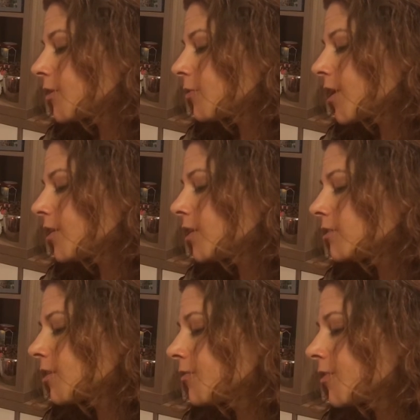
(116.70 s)
We're ending
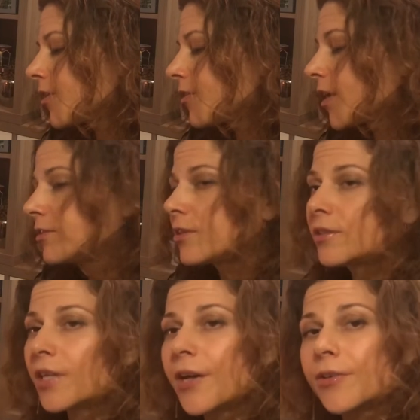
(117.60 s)
suffering thanks to
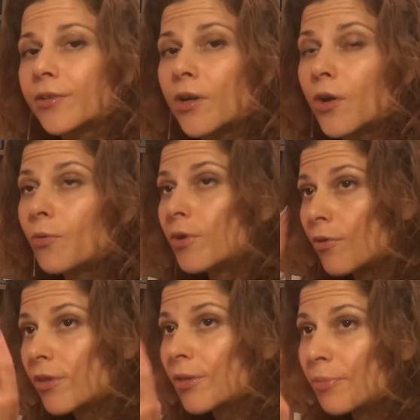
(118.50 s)
Saturn. We know
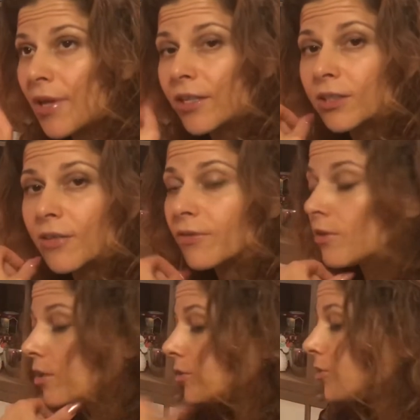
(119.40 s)
that the planets have a
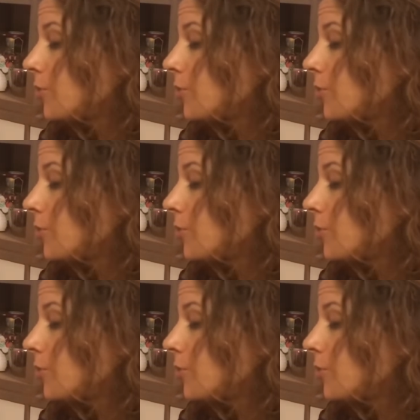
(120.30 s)
lot to do